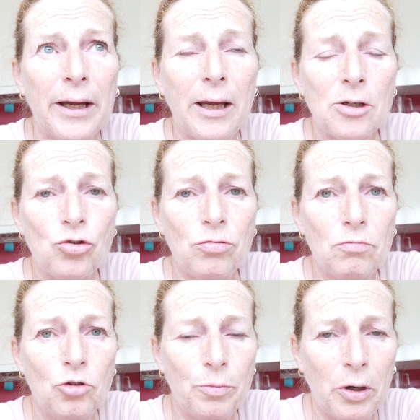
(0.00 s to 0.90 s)
I guess
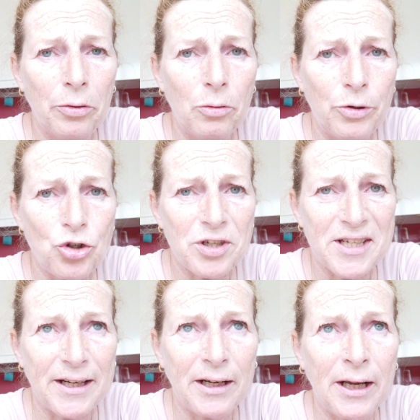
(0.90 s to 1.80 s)
tomorrow, which is
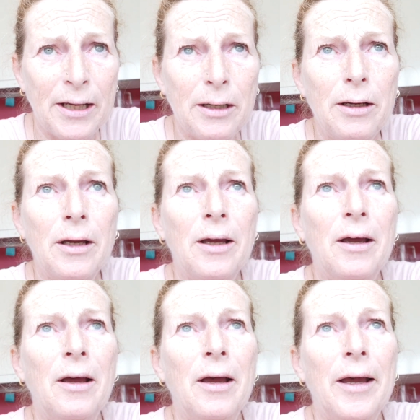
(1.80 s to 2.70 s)
Saturday,
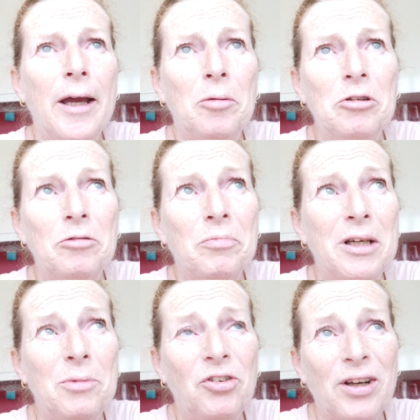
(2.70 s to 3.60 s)
and
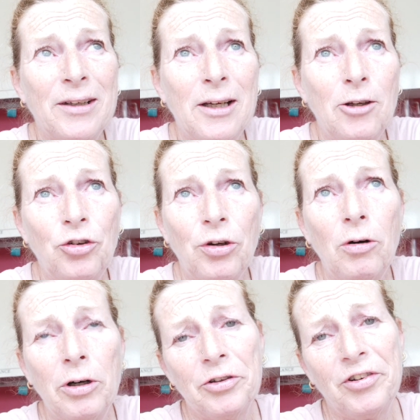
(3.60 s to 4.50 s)
maybe Sunday.
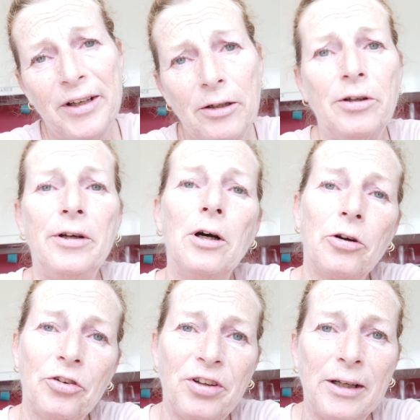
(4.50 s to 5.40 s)
So or Saturday
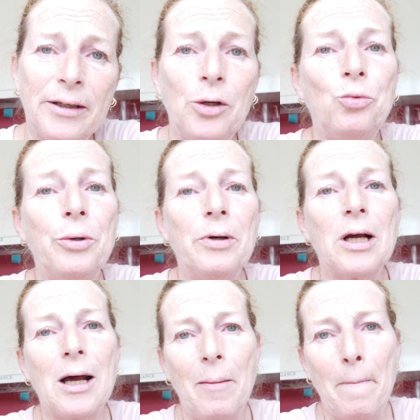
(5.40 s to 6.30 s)
or Sunday we
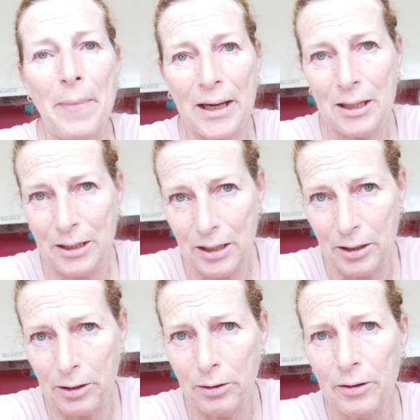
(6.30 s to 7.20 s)
will come back
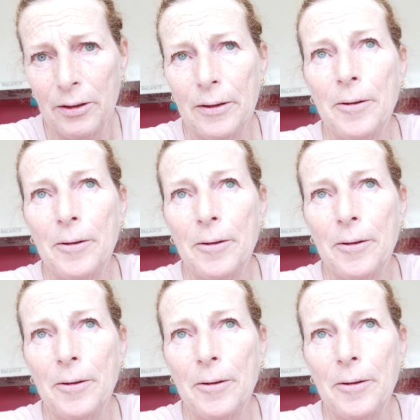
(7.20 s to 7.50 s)
here.